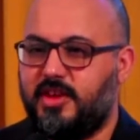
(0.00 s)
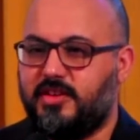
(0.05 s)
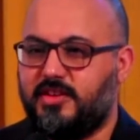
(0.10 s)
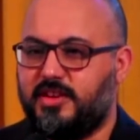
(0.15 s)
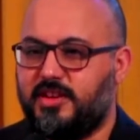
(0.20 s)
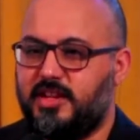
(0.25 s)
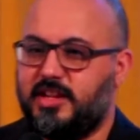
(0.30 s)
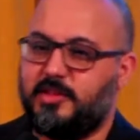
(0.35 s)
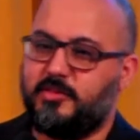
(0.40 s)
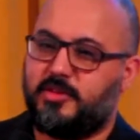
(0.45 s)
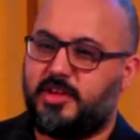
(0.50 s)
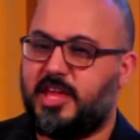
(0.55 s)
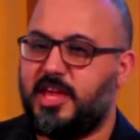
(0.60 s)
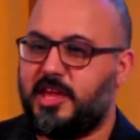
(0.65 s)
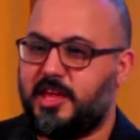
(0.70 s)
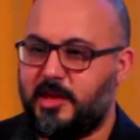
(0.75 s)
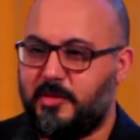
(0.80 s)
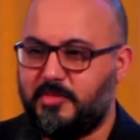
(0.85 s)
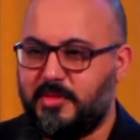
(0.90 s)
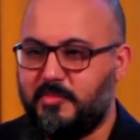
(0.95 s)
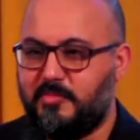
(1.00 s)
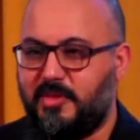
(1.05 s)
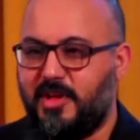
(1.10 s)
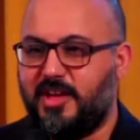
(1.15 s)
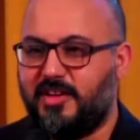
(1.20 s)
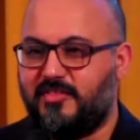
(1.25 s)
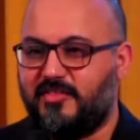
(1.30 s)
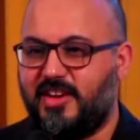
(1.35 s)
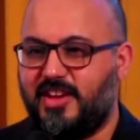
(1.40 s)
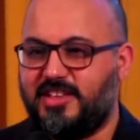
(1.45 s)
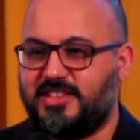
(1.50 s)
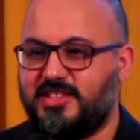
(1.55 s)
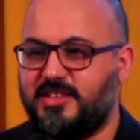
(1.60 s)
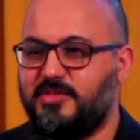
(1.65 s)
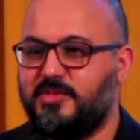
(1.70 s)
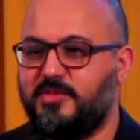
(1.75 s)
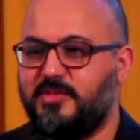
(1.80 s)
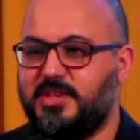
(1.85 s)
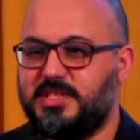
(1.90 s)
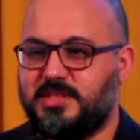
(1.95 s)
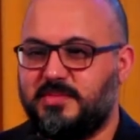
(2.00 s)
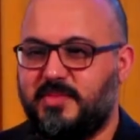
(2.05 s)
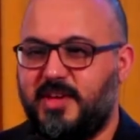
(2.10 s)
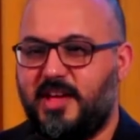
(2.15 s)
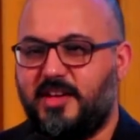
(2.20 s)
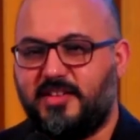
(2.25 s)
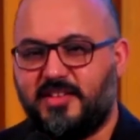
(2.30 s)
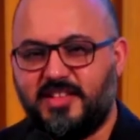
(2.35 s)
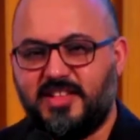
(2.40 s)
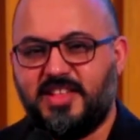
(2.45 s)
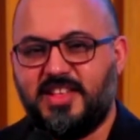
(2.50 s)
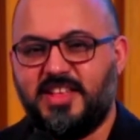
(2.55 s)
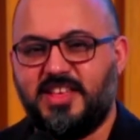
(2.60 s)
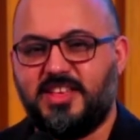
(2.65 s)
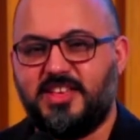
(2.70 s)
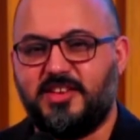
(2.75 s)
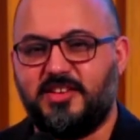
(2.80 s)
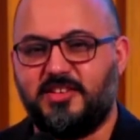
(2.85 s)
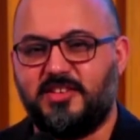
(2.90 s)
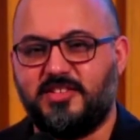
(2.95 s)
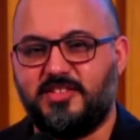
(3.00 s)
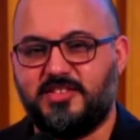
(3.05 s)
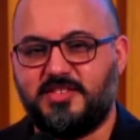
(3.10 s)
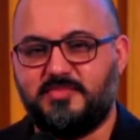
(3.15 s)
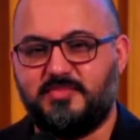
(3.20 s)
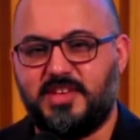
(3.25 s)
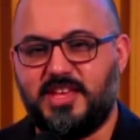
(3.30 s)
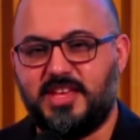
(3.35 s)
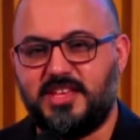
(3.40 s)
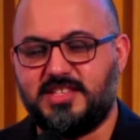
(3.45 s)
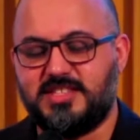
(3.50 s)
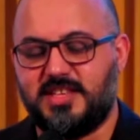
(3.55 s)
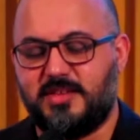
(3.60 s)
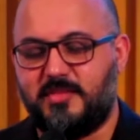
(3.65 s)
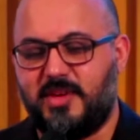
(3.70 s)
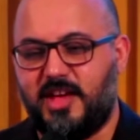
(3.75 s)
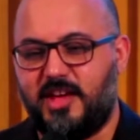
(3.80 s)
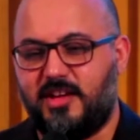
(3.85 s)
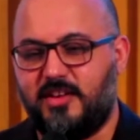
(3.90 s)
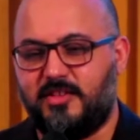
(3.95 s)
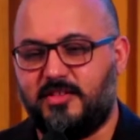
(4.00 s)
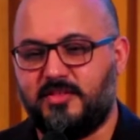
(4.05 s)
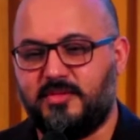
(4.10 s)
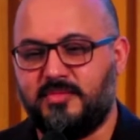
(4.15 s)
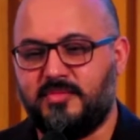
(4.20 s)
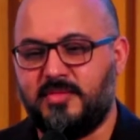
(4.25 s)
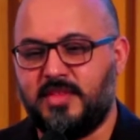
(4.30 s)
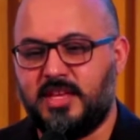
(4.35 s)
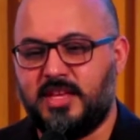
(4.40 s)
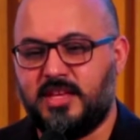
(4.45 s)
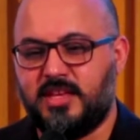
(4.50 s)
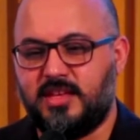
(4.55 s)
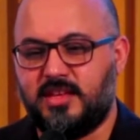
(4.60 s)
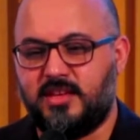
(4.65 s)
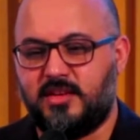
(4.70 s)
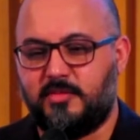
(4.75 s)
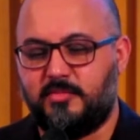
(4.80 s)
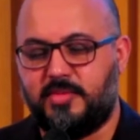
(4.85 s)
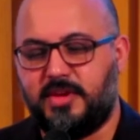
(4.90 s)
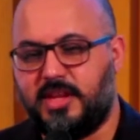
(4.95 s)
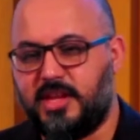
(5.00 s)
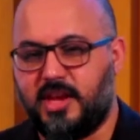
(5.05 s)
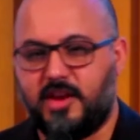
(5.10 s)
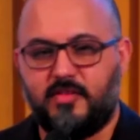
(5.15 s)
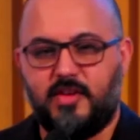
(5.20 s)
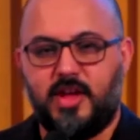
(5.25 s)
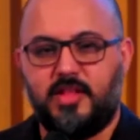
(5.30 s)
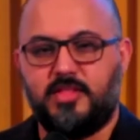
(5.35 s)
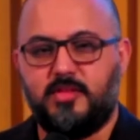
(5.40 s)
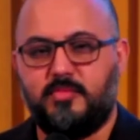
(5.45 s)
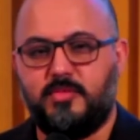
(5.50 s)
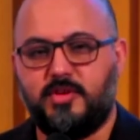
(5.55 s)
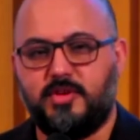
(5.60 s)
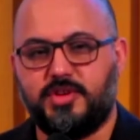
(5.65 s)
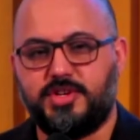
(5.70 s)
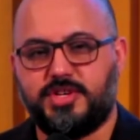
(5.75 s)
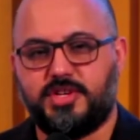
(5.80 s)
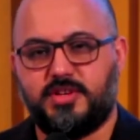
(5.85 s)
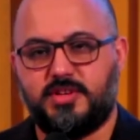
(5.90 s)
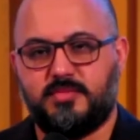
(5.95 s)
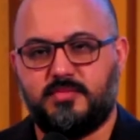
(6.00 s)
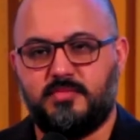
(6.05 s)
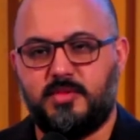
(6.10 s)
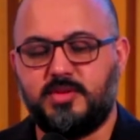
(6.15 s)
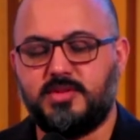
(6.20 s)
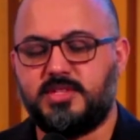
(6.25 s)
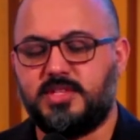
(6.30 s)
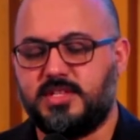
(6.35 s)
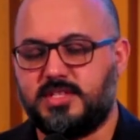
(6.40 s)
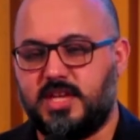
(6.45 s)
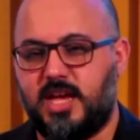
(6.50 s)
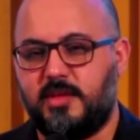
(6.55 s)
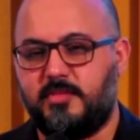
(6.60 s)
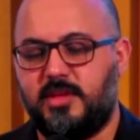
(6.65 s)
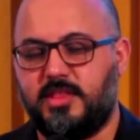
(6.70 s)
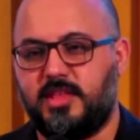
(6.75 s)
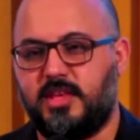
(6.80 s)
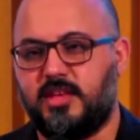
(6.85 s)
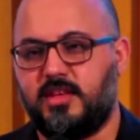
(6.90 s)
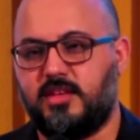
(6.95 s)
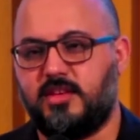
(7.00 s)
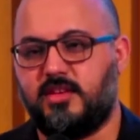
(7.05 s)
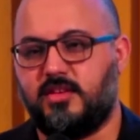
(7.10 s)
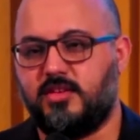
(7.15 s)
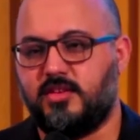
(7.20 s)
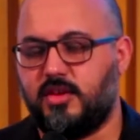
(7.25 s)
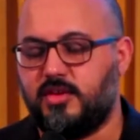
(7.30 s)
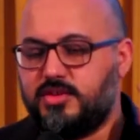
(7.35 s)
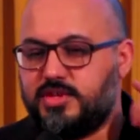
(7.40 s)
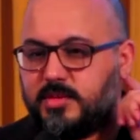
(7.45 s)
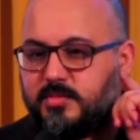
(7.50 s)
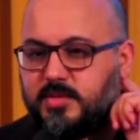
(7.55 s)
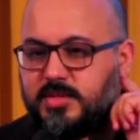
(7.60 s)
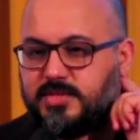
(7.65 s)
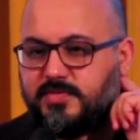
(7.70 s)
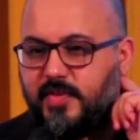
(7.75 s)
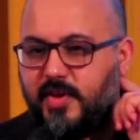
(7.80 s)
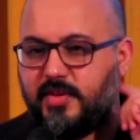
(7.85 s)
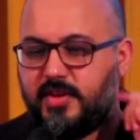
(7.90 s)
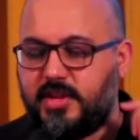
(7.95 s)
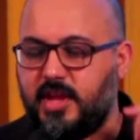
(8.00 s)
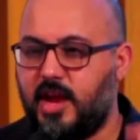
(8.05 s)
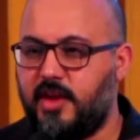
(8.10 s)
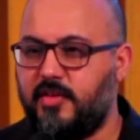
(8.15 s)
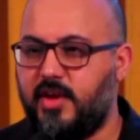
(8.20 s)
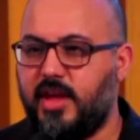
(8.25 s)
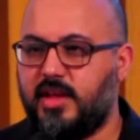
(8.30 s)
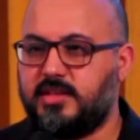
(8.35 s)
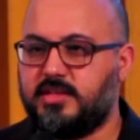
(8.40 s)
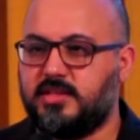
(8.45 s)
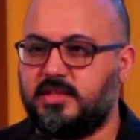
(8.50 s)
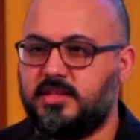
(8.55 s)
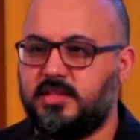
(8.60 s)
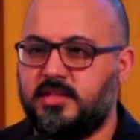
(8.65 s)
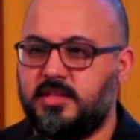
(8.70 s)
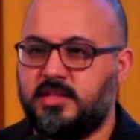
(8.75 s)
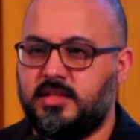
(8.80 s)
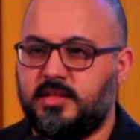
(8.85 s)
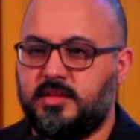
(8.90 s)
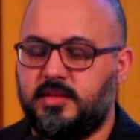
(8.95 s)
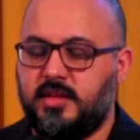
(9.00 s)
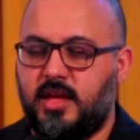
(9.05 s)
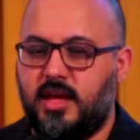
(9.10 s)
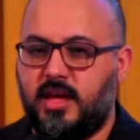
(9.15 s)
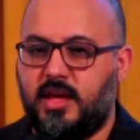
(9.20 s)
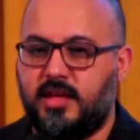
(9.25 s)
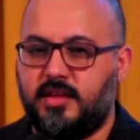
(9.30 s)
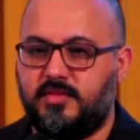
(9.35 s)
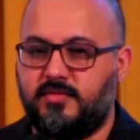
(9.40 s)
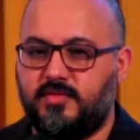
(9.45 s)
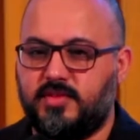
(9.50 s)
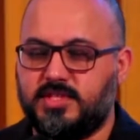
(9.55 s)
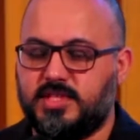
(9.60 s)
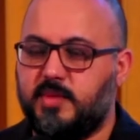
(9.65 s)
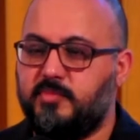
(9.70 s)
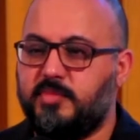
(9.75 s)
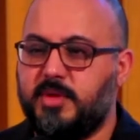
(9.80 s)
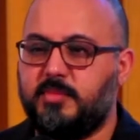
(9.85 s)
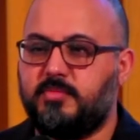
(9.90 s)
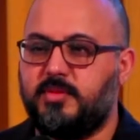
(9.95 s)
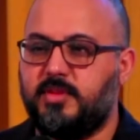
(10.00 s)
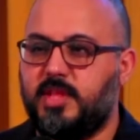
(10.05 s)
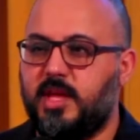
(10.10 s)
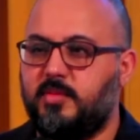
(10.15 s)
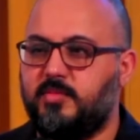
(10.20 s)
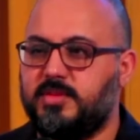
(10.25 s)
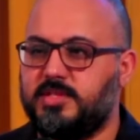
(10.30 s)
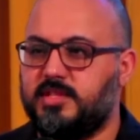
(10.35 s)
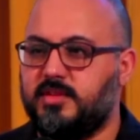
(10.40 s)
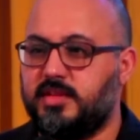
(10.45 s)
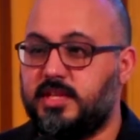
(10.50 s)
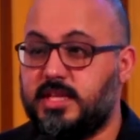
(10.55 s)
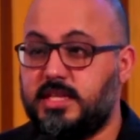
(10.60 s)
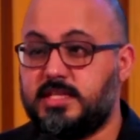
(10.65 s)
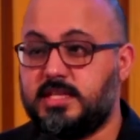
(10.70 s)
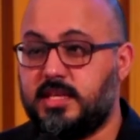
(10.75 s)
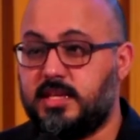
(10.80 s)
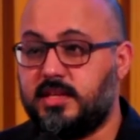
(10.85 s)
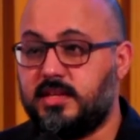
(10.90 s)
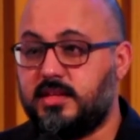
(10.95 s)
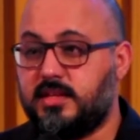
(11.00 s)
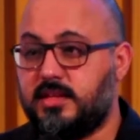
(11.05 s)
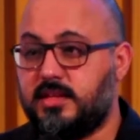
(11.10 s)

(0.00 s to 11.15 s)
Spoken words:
You need a little kick up the butt, right? It's not always about, being somehow, beating around the bush. Most of the time, I think, Hyojinim was very direct. And for some people, that was not easy.